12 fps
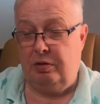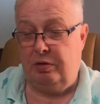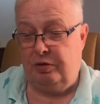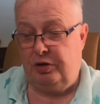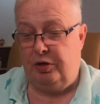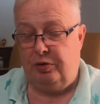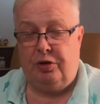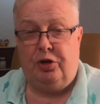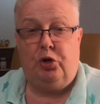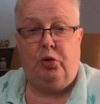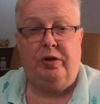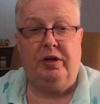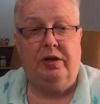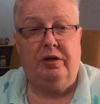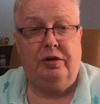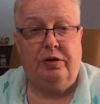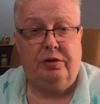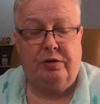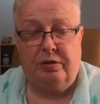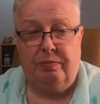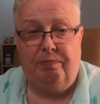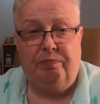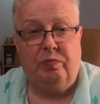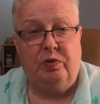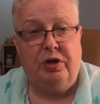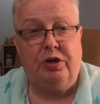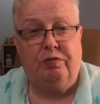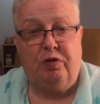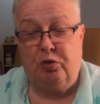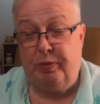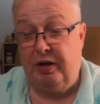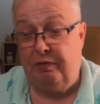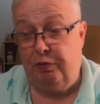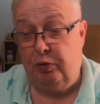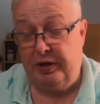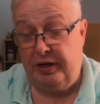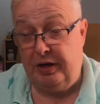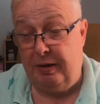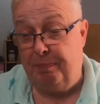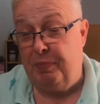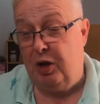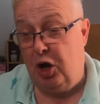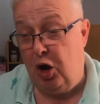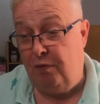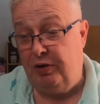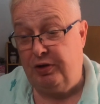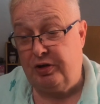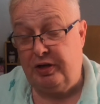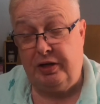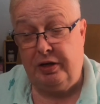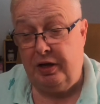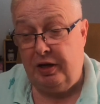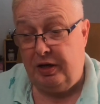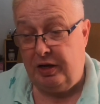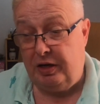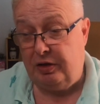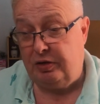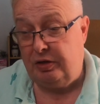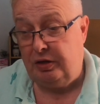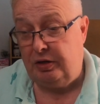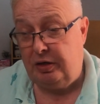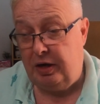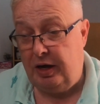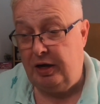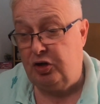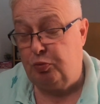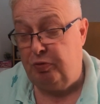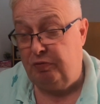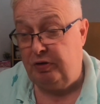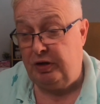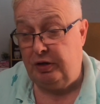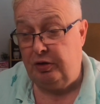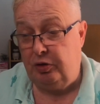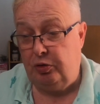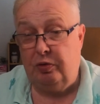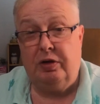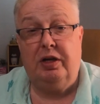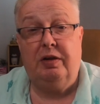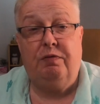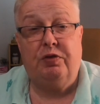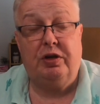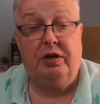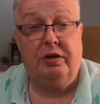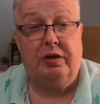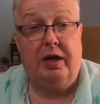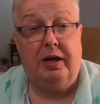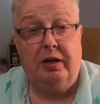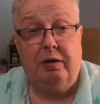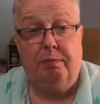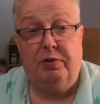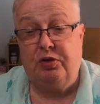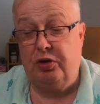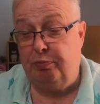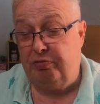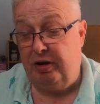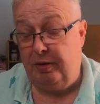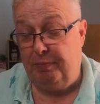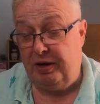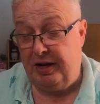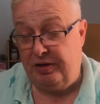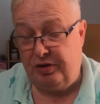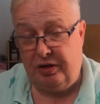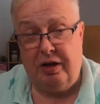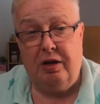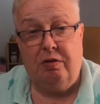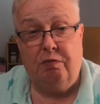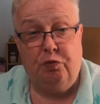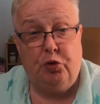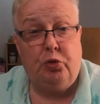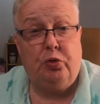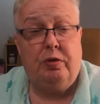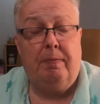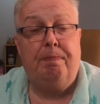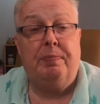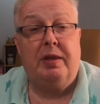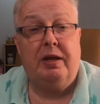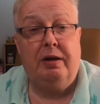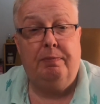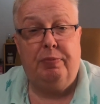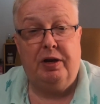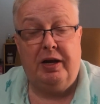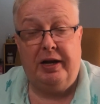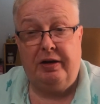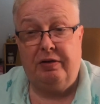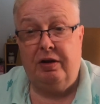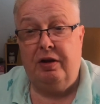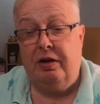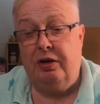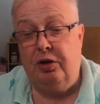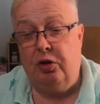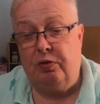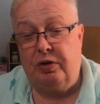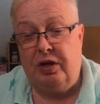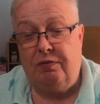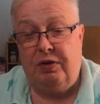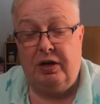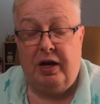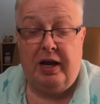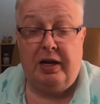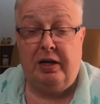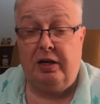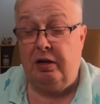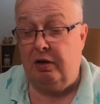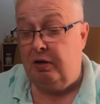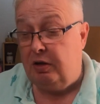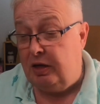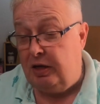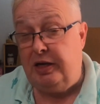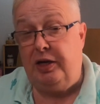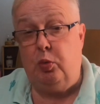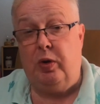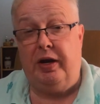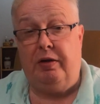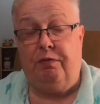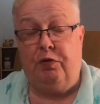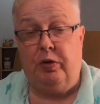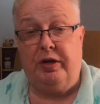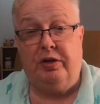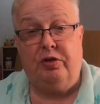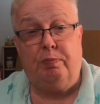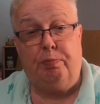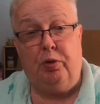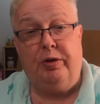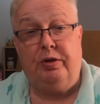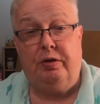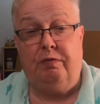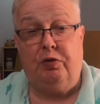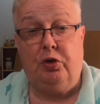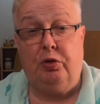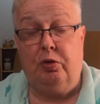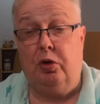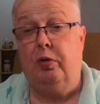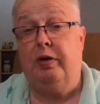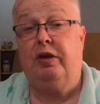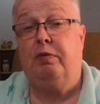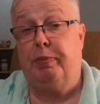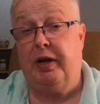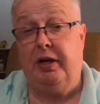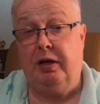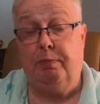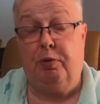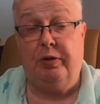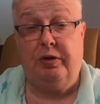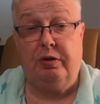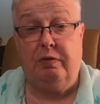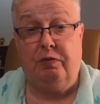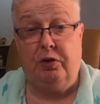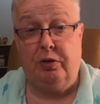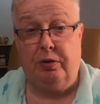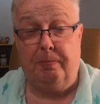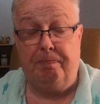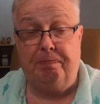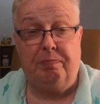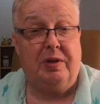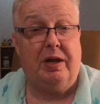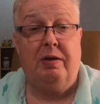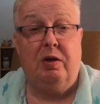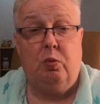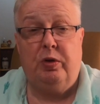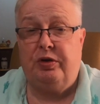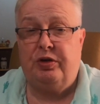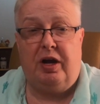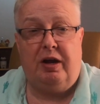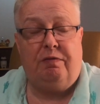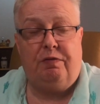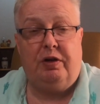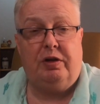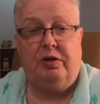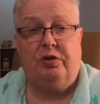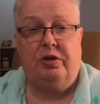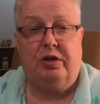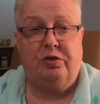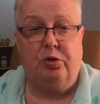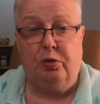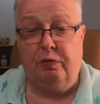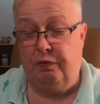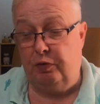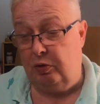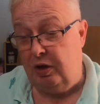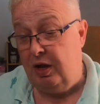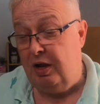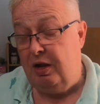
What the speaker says: So who is disrespectful here? Obviously, it's the ex-Marine who lives in Thailand, Mr. Brian Biletic. Rude, impolite, not giving any leeway for his point of view or his paid point of view. Which I think is just awful.